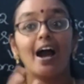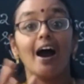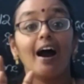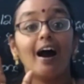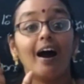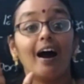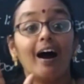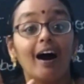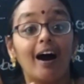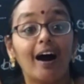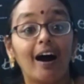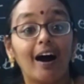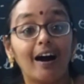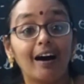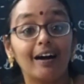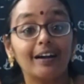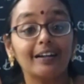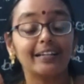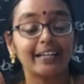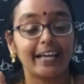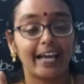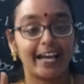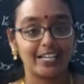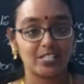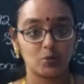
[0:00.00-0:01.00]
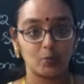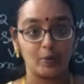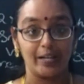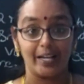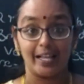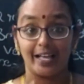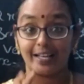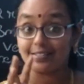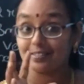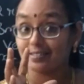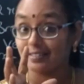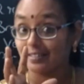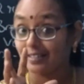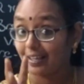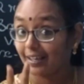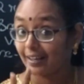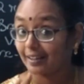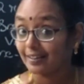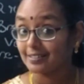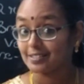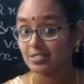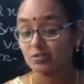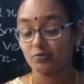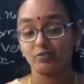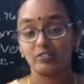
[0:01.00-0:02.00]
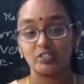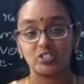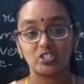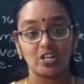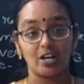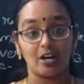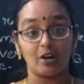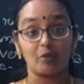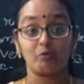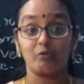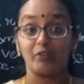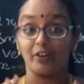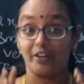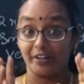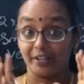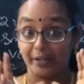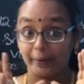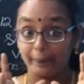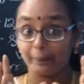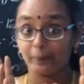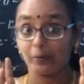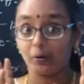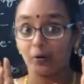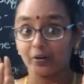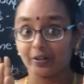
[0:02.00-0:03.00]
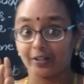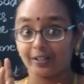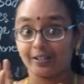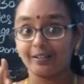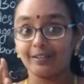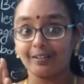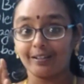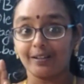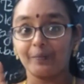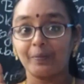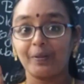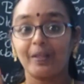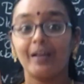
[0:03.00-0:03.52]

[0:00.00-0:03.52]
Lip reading: heart as well as lungs, which are very important